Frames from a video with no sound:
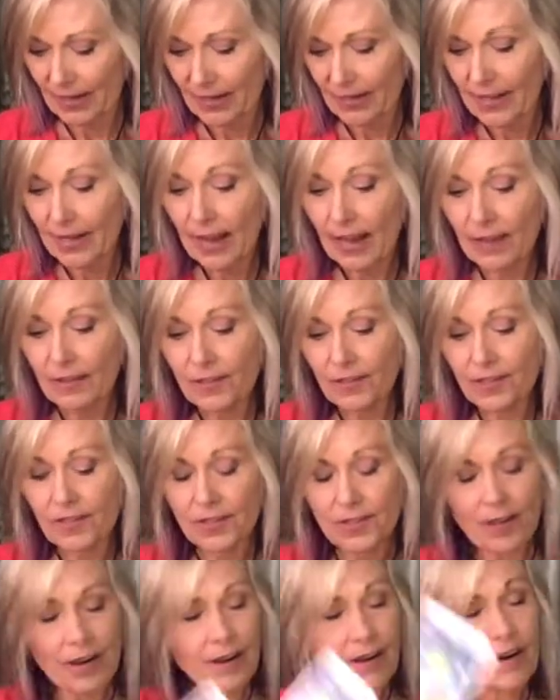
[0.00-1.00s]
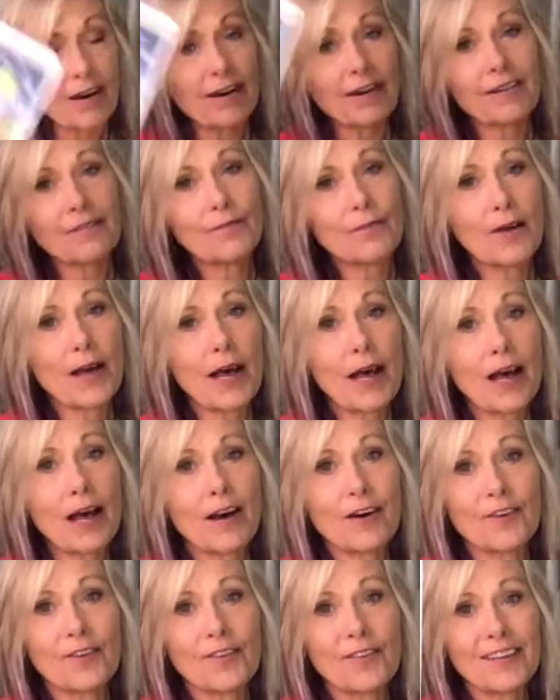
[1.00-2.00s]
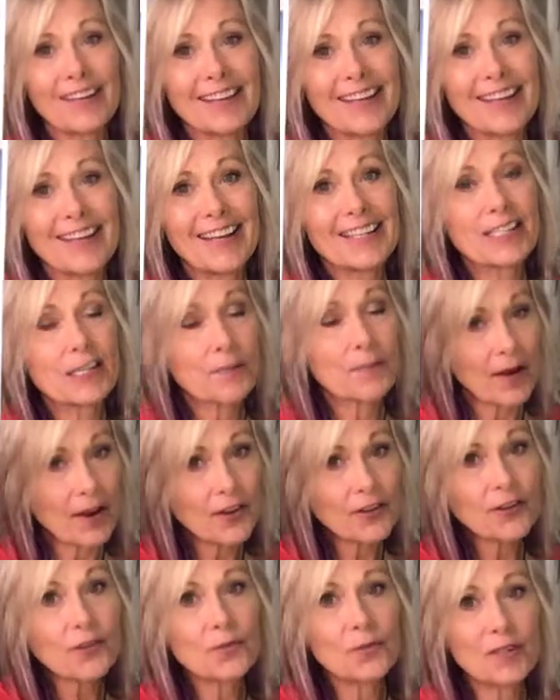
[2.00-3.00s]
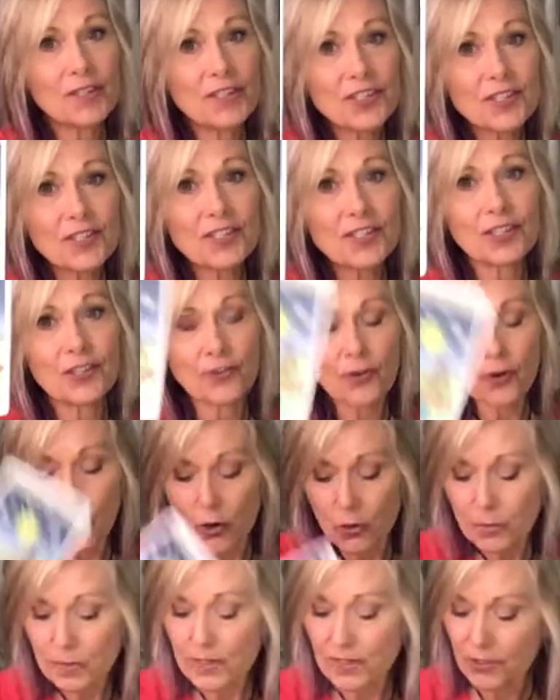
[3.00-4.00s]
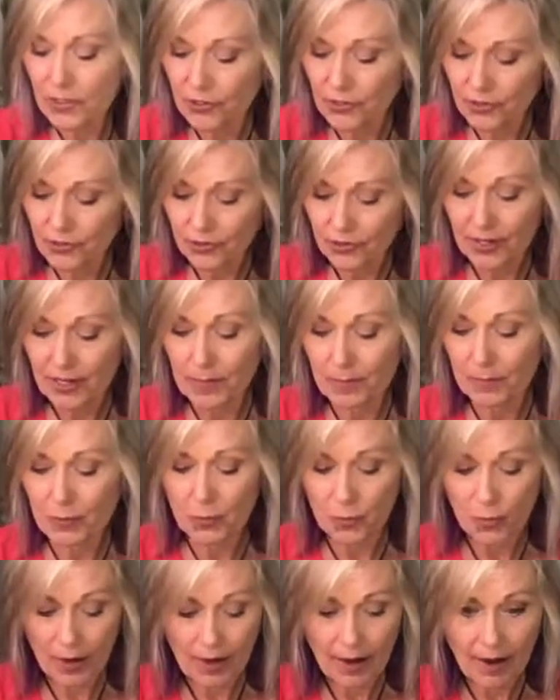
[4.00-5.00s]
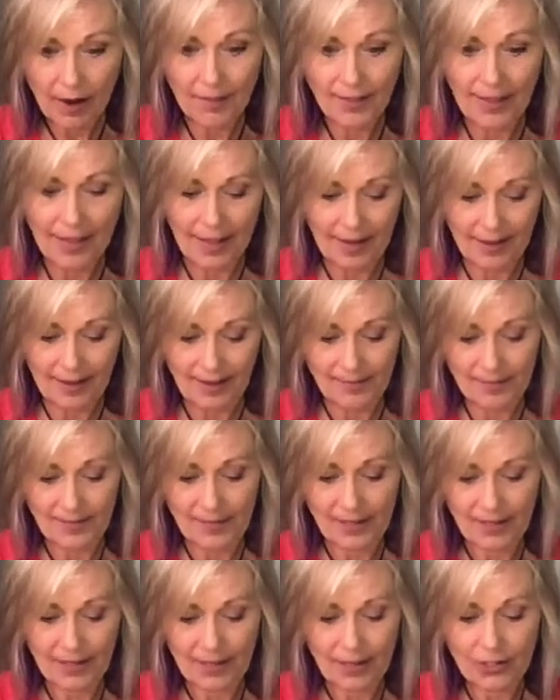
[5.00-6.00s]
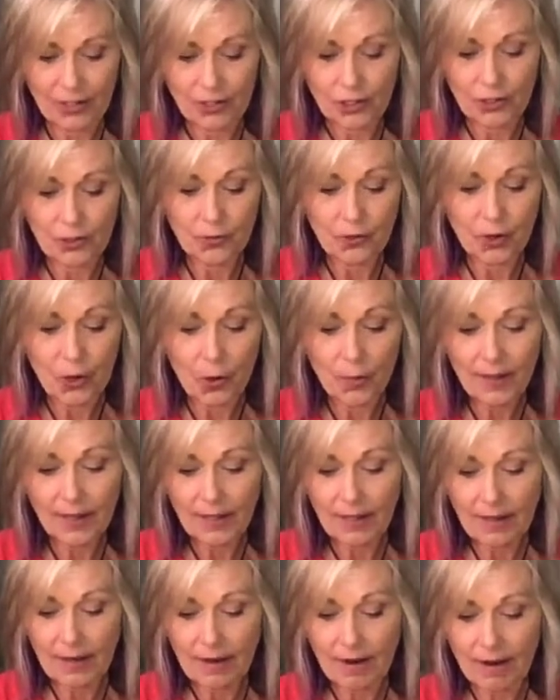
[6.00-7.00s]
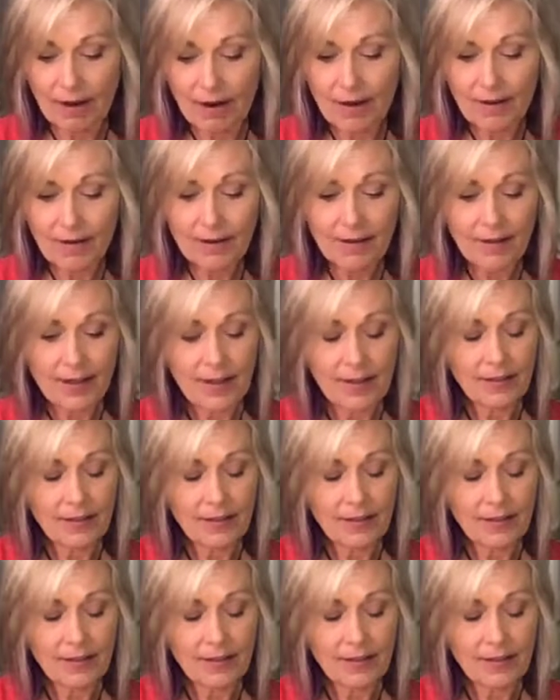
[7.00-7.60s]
Yeah, the Star. Wow. It's about your wishes and your hopes and your dreams. What are they? Do you know what they are?